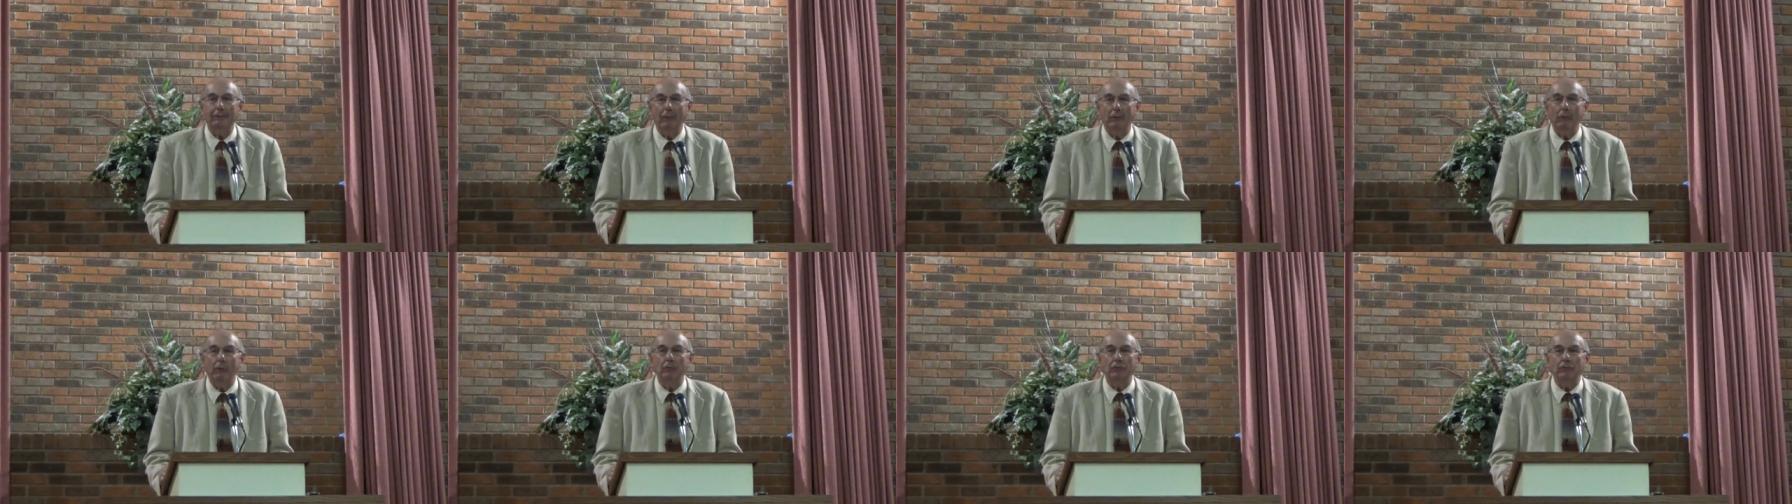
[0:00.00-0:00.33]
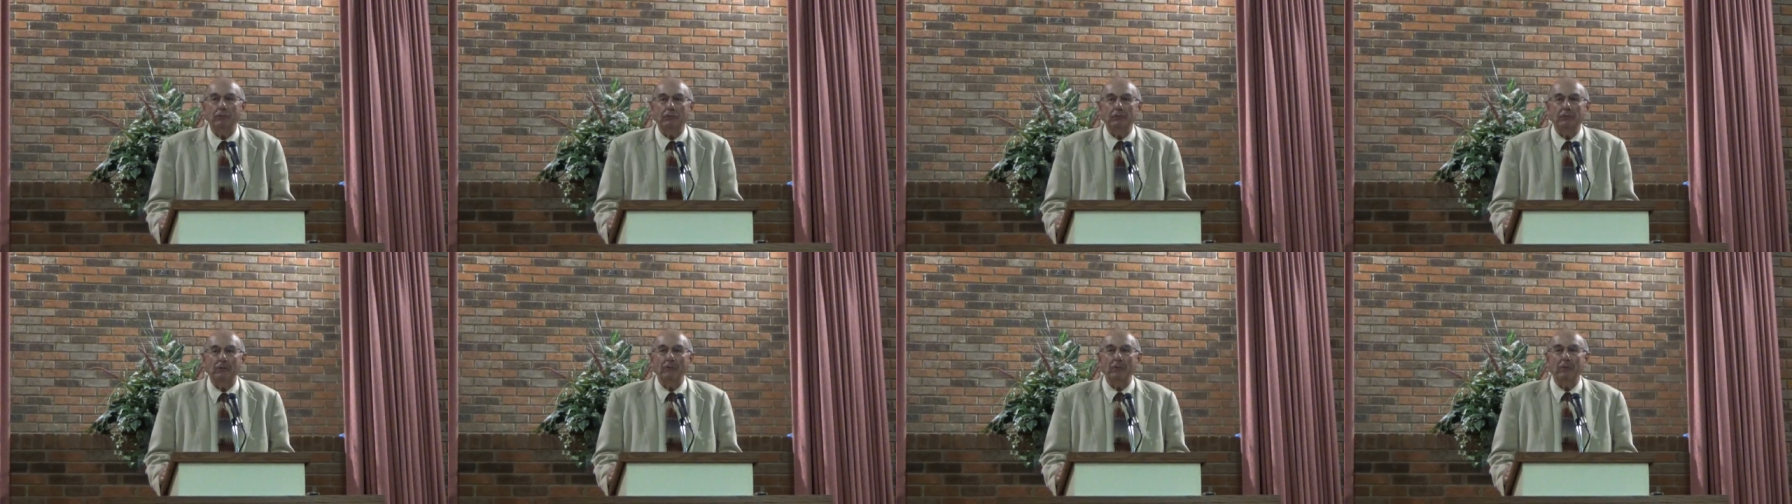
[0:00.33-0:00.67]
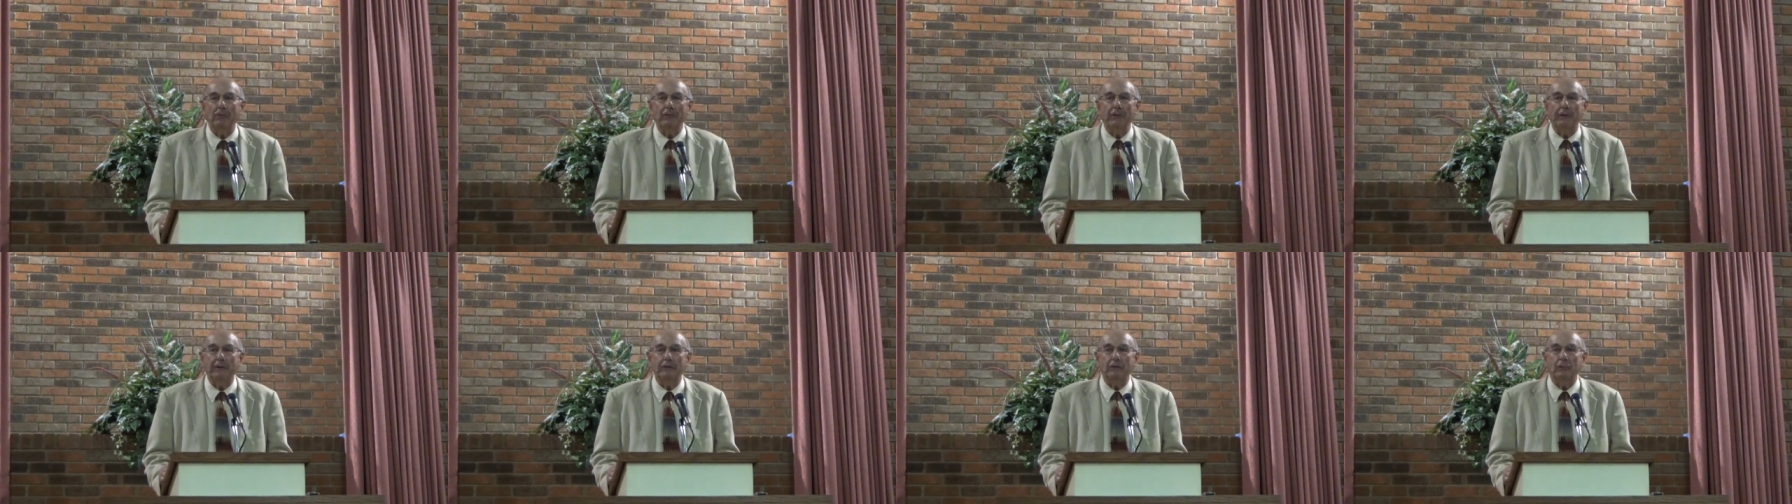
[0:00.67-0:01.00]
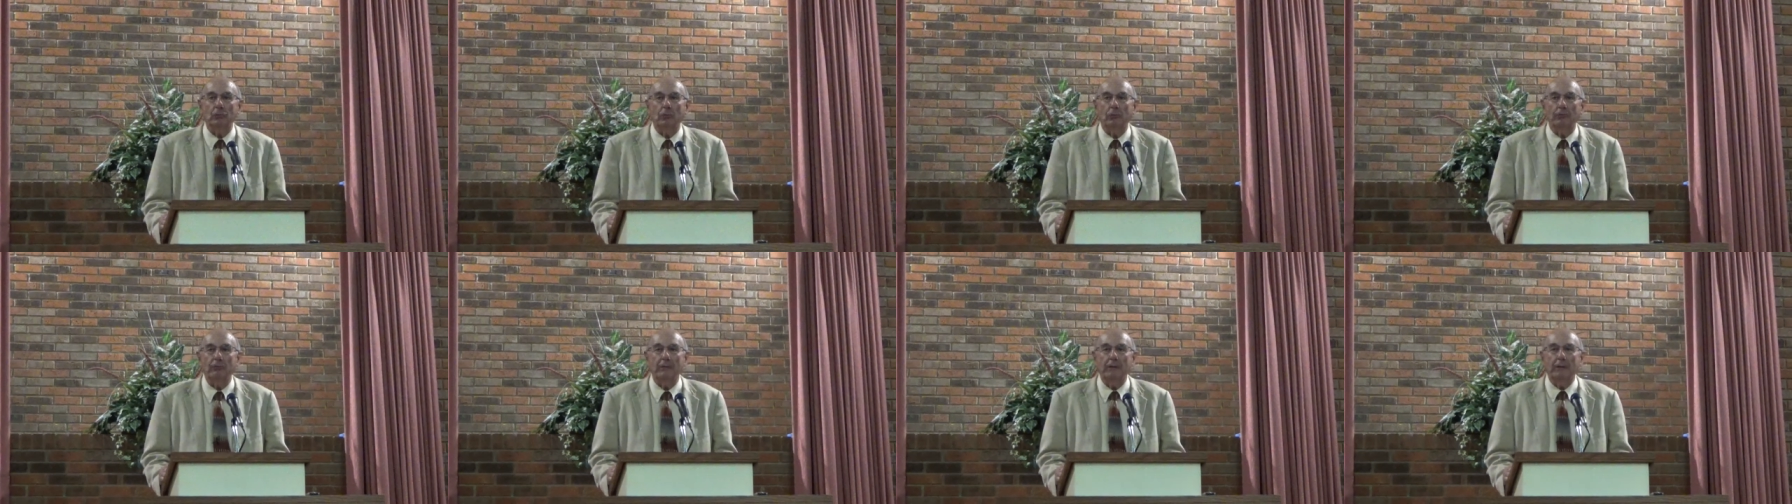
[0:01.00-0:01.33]
Those are some of the things
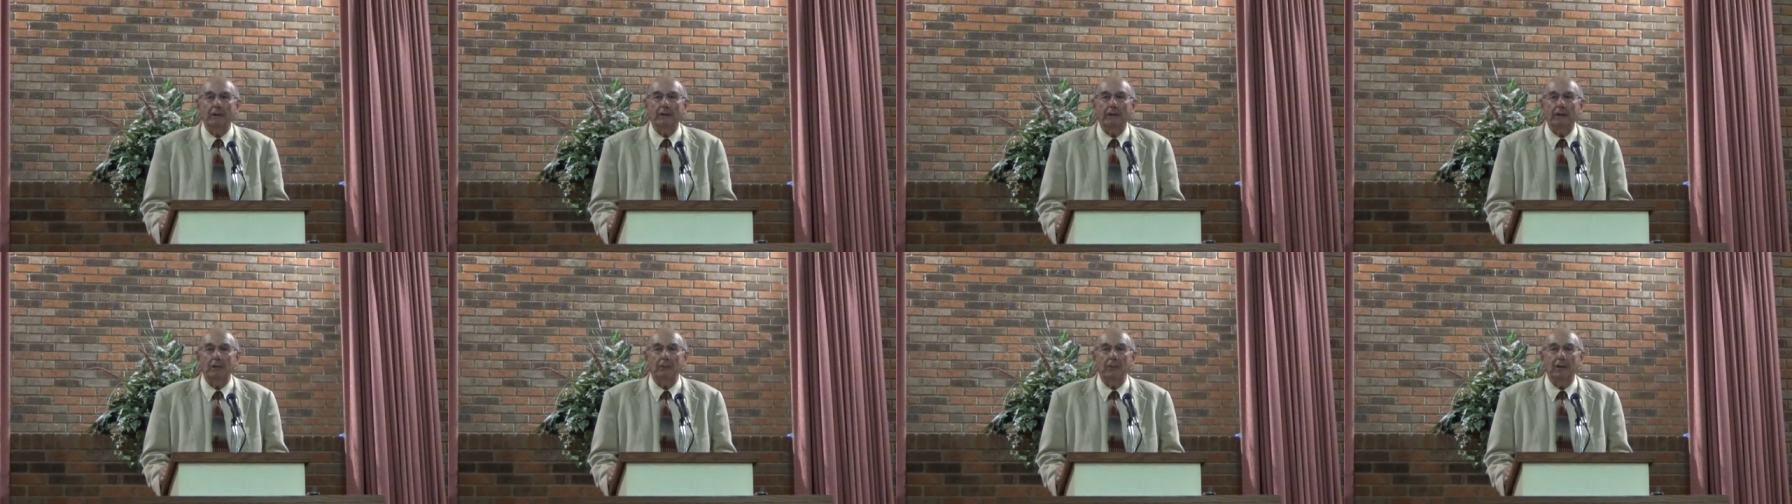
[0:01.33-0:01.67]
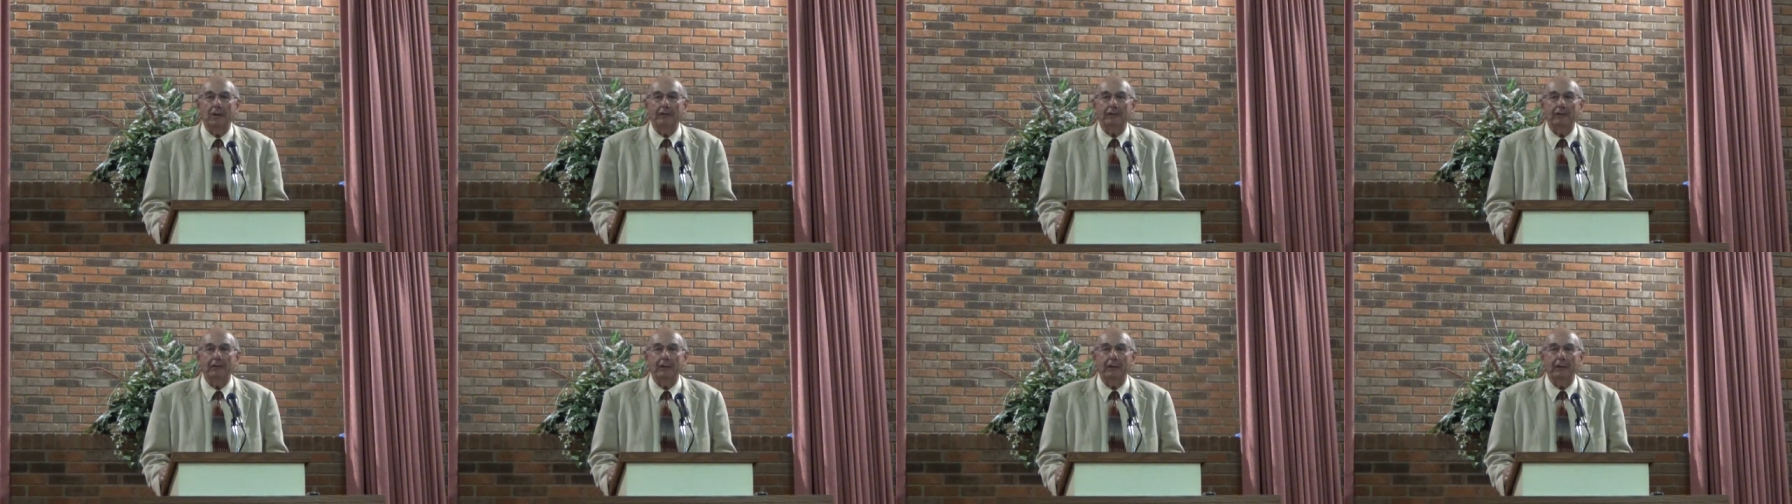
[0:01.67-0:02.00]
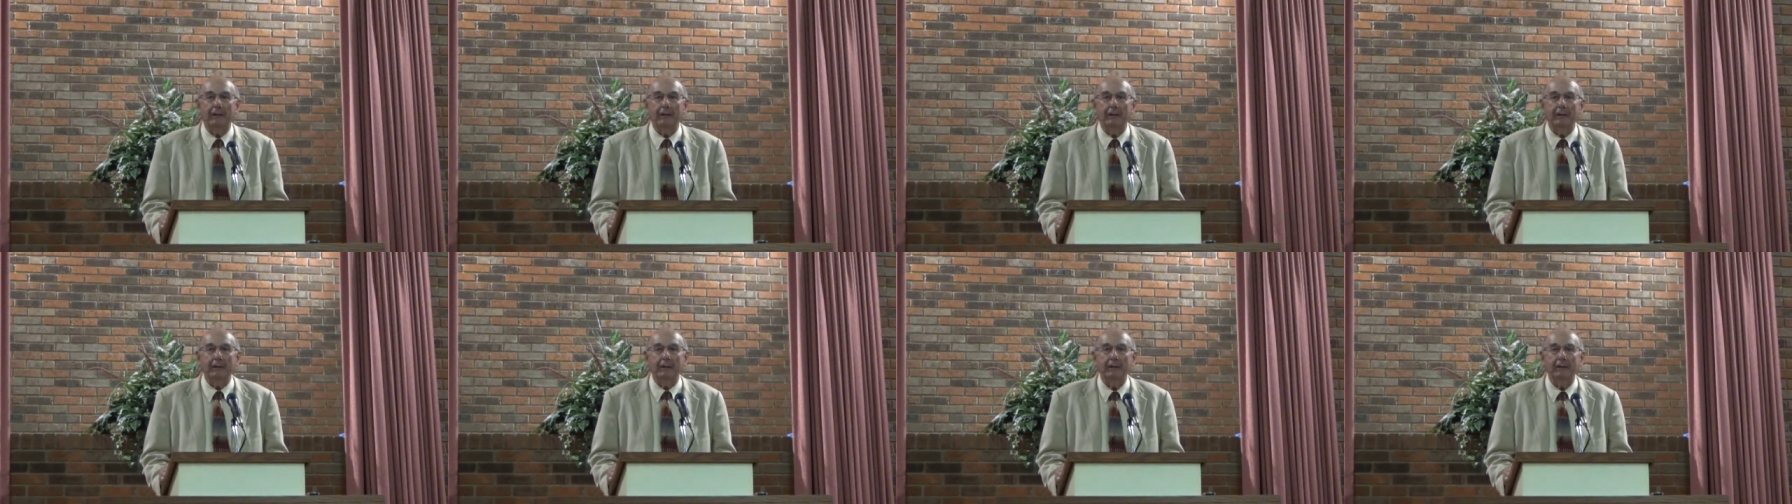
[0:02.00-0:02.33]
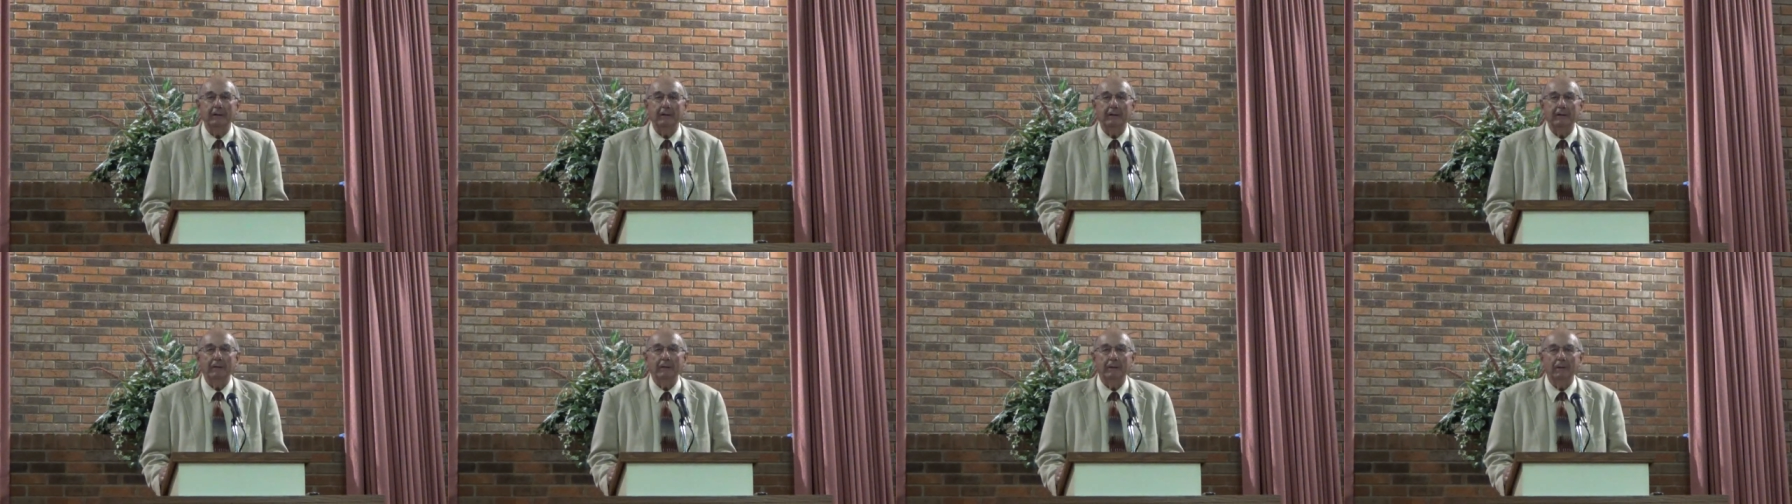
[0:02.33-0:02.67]
we're thinking about
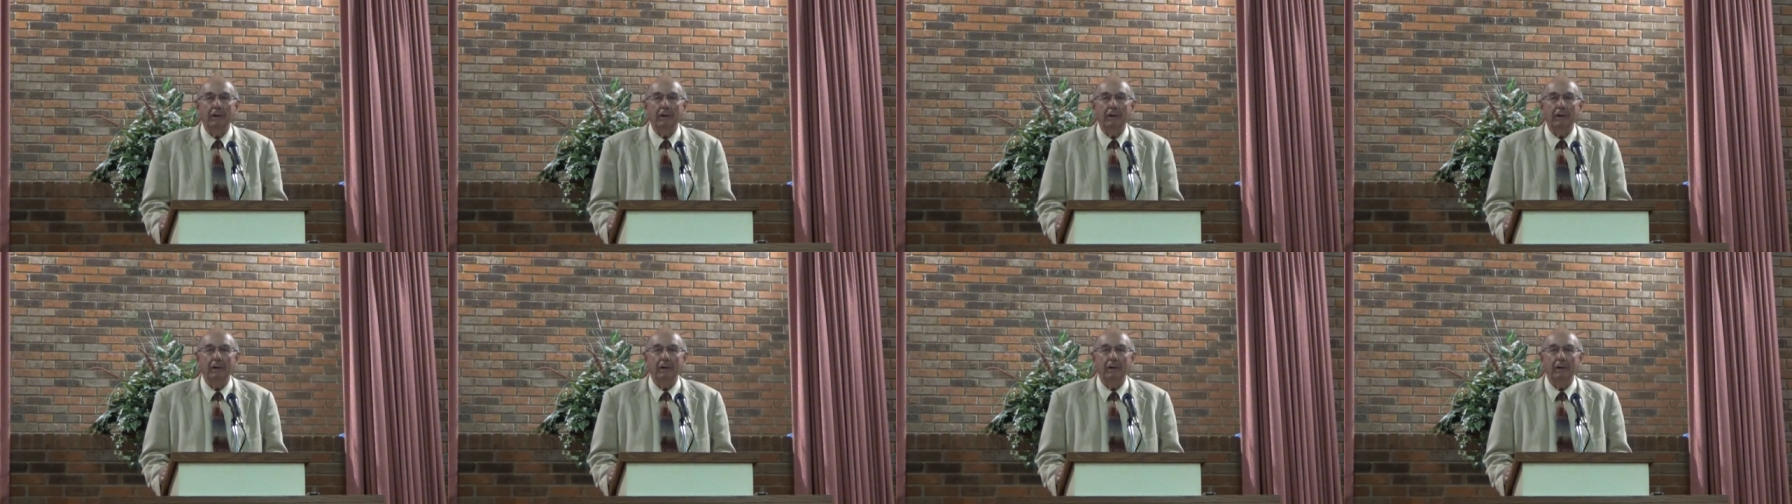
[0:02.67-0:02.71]
today